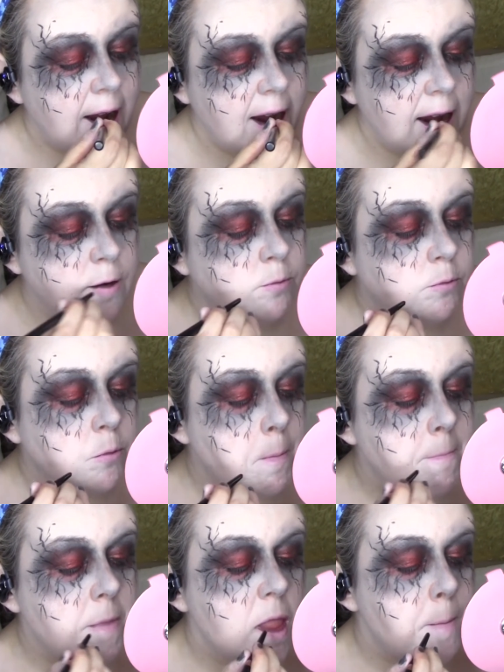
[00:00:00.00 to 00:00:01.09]
And don't worry guys,
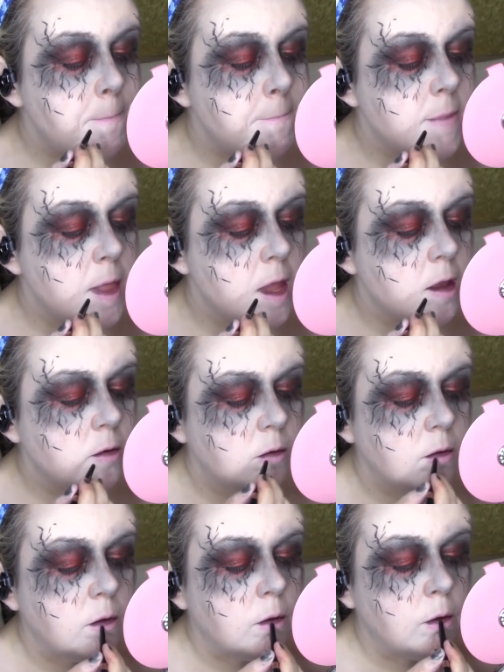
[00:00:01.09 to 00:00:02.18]
I won't use that on my eyes
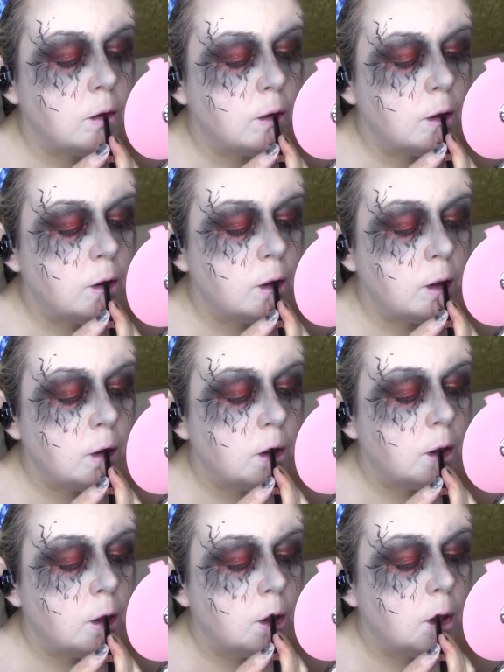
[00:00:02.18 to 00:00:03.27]
again. It is
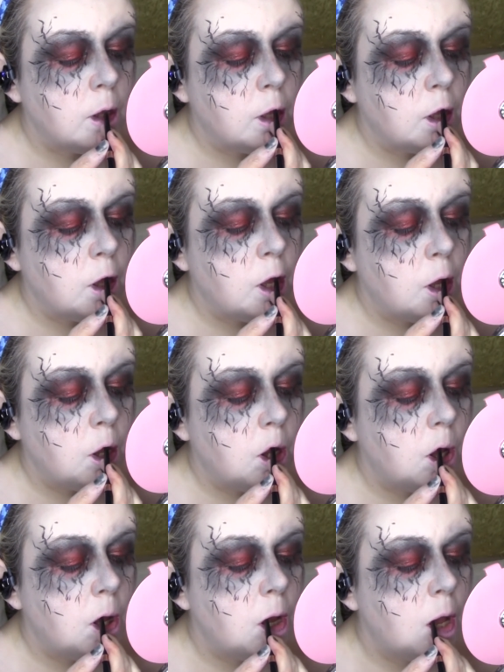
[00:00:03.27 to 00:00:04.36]
just now gone
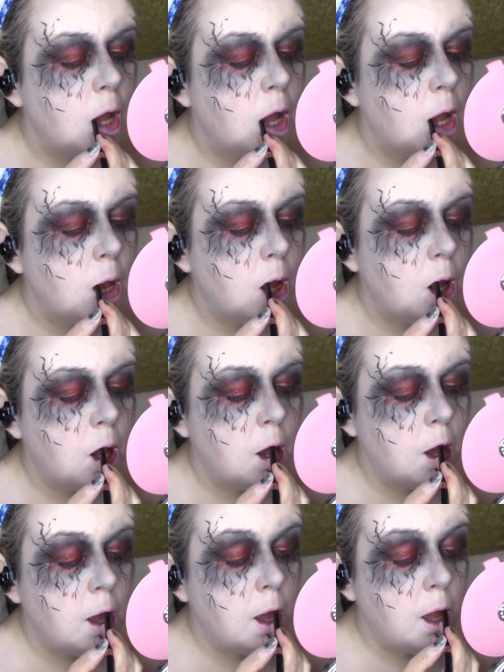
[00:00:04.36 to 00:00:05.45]
from the eyes.
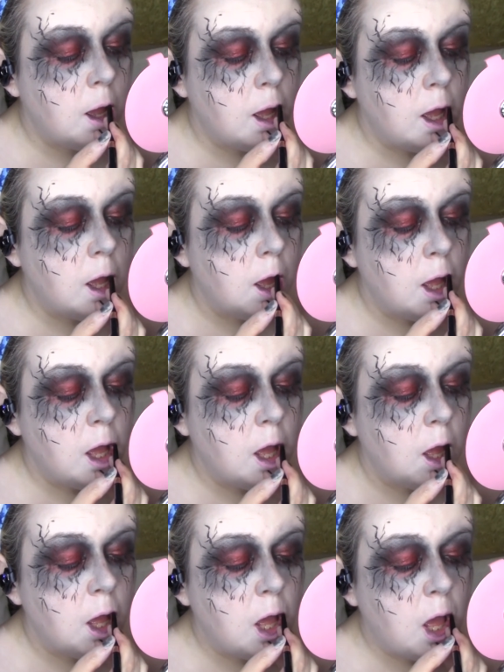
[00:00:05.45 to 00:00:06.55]
But I
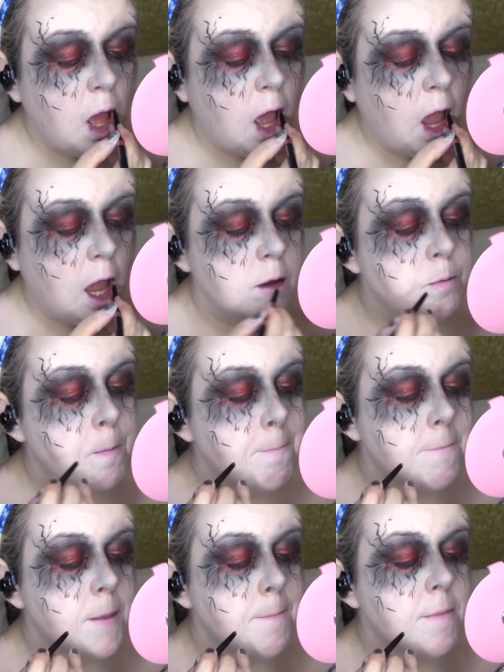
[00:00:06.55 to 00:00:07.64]

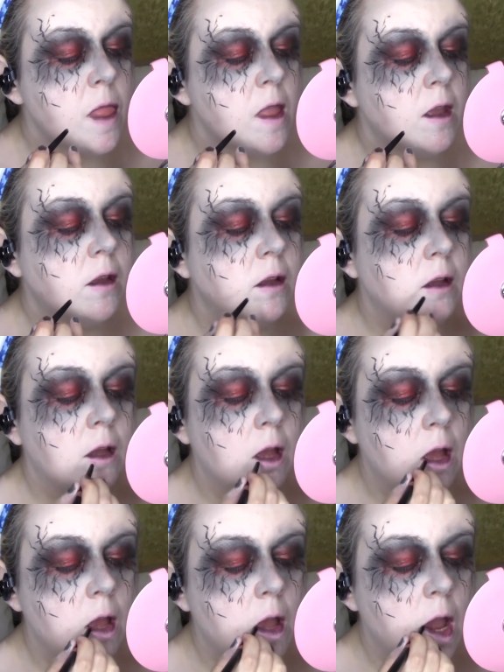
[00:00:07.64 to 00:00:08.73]
didn't want to do my whole
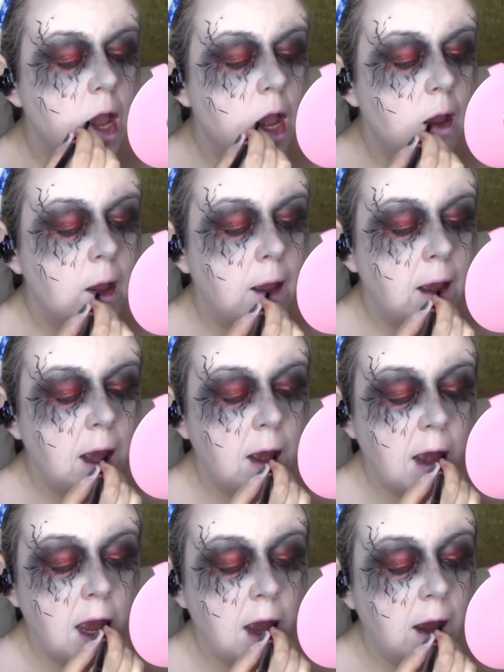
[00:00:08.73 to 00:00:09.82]
lip. I just wanted to do the
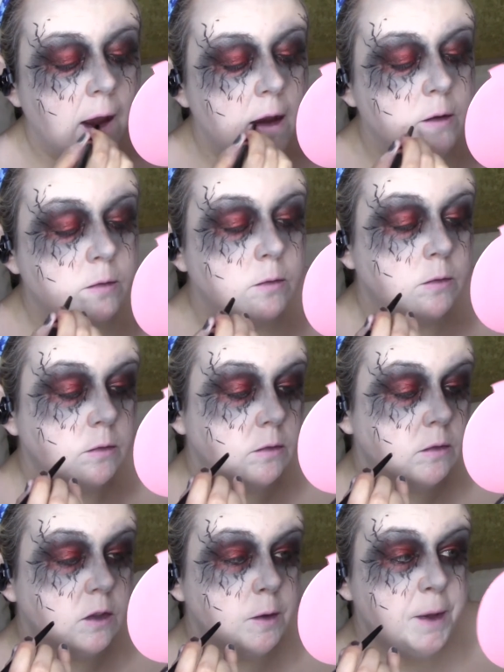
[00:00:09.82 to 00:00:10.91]
inside of my lip
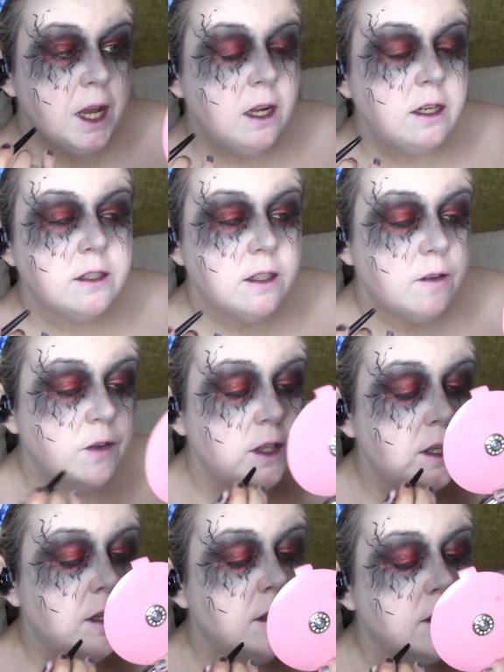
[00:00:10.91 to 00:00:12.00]
to give kind of a
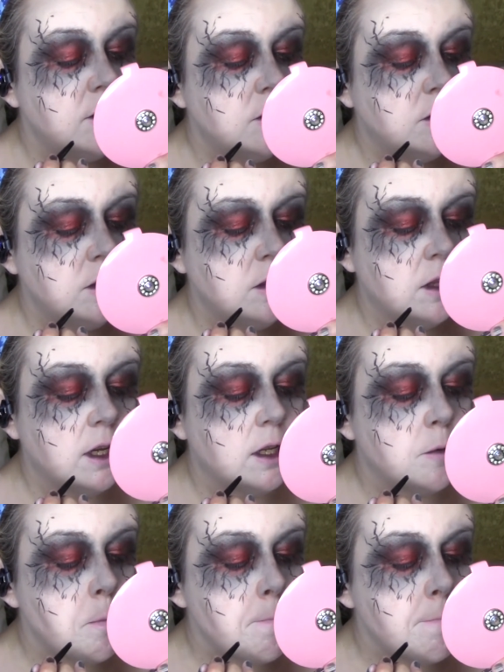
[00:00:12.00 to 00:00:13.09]
scary effect.
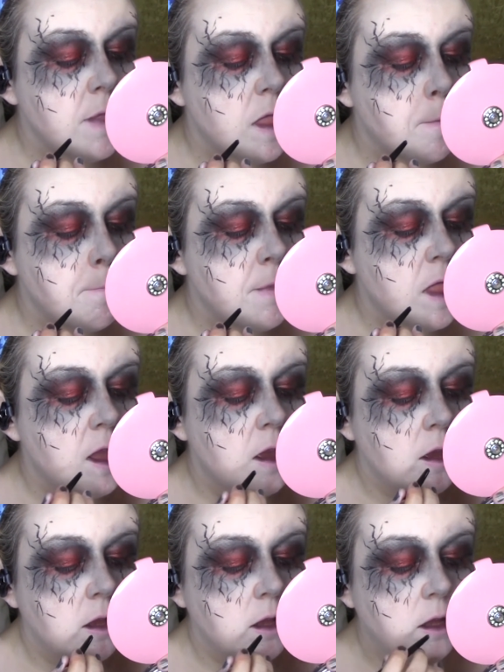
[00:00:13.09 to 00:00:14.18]
And then after that, I just
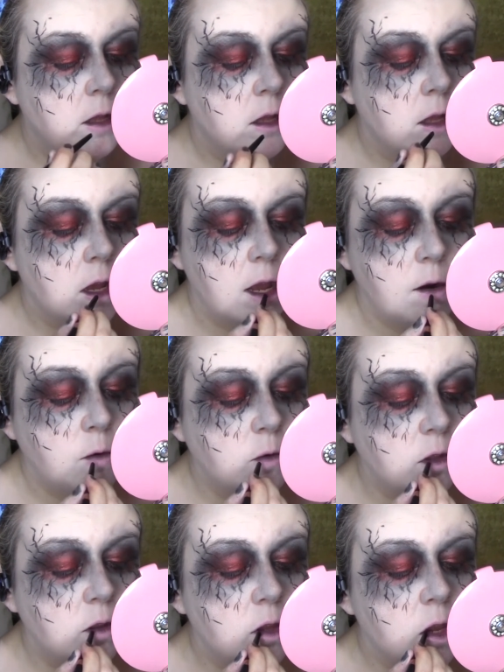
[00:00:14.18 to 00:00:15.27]
powdered over my lip
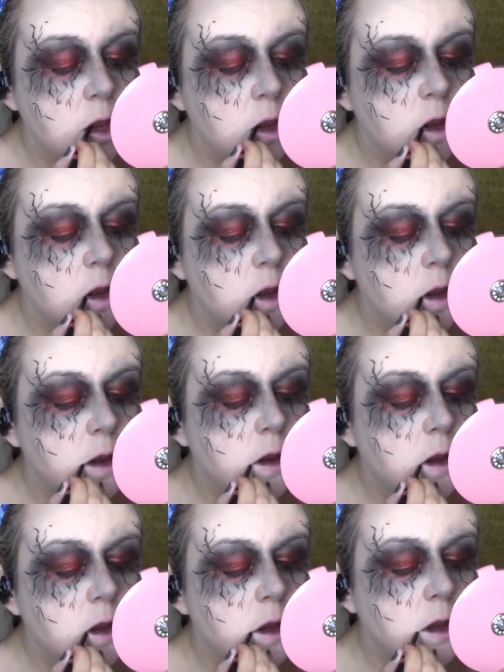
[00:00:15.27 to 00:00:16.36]
again with
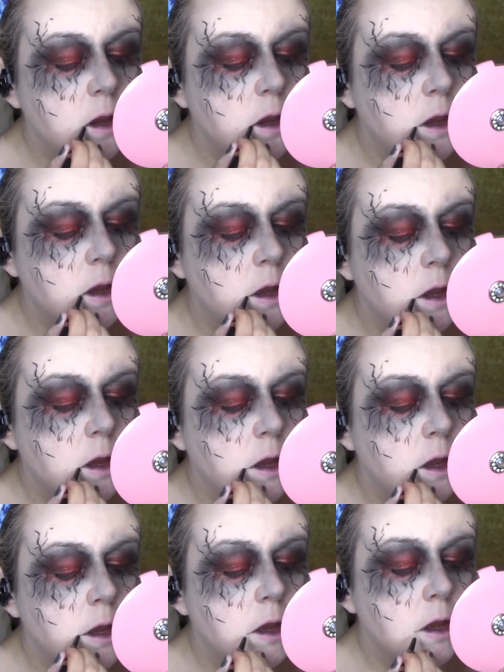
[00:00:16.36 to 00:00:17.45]
some powder.
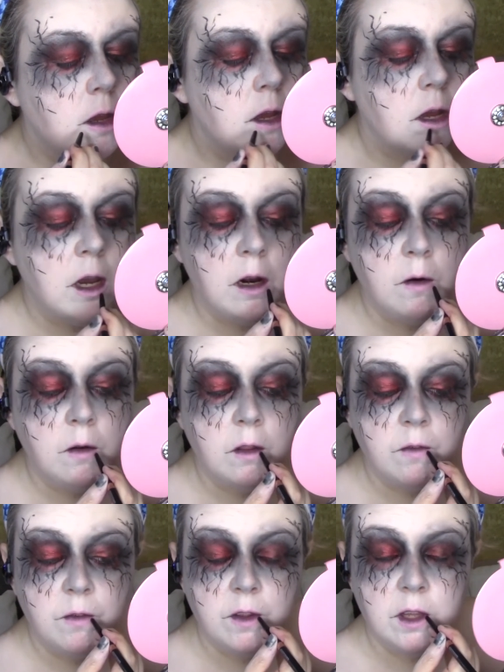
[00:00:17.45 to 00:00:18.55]
And that's pretty much it.
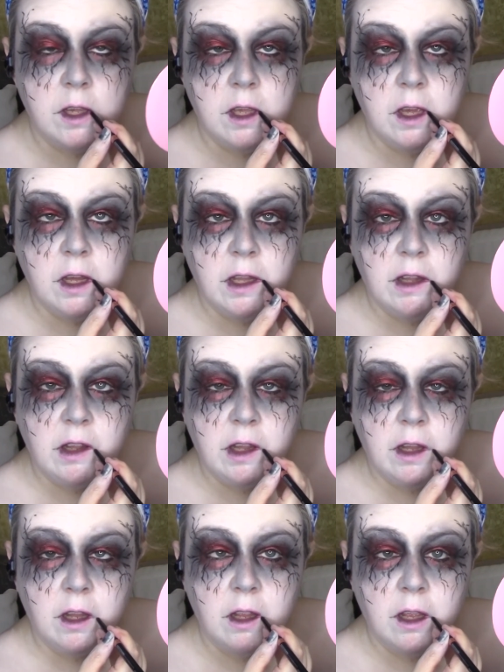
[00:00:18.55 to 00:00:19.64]
This is a super easy
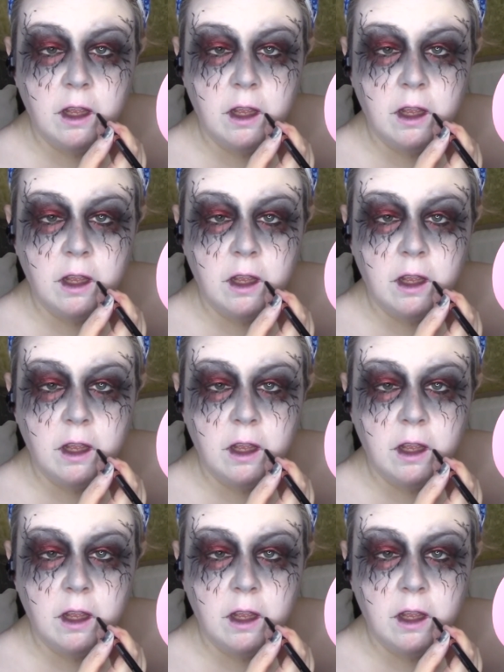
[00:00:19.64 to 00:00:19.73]
look.